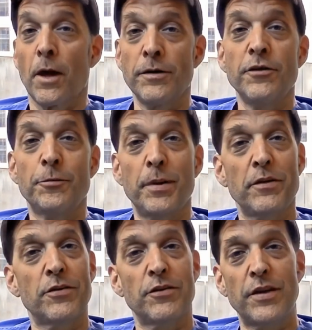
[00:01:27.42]
on these
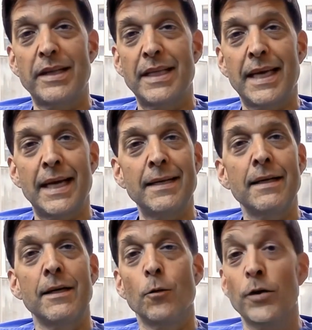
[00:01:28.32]
patients at the
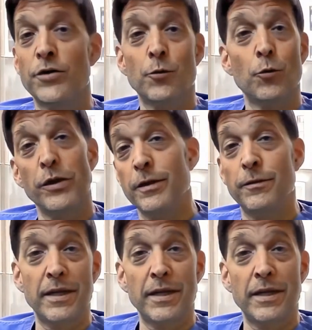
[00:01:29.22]
end, which really